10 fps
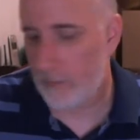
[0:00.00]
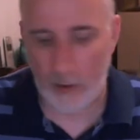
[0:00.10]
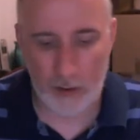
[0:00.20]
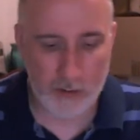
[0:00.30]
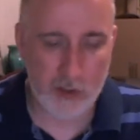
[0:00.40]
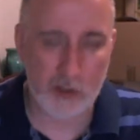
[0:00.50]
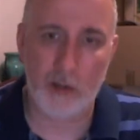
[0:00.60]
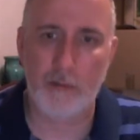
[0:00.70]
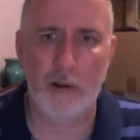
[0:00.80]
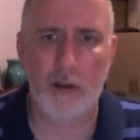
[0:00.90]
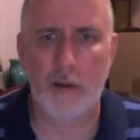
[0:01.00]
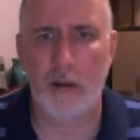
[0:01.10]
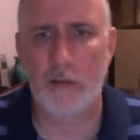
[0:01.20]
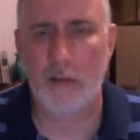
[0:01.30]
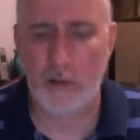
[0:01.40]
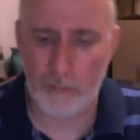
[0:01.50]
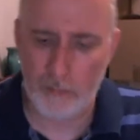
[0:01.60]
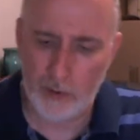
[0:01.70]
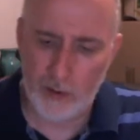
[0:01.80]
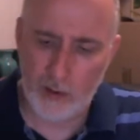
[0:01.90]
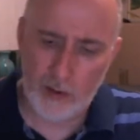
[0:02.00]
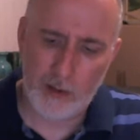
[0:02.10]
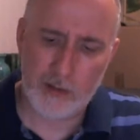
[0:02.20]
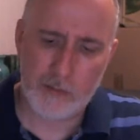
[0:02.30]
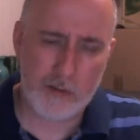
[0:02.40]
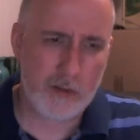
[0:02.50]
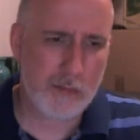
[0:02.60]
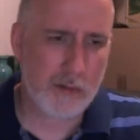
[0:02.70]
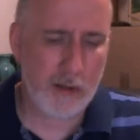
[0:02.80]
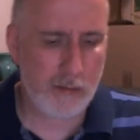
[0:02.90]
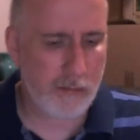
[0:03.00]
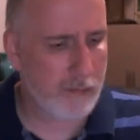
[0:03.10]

oh shit! I forgot the guy's name. It's produced by.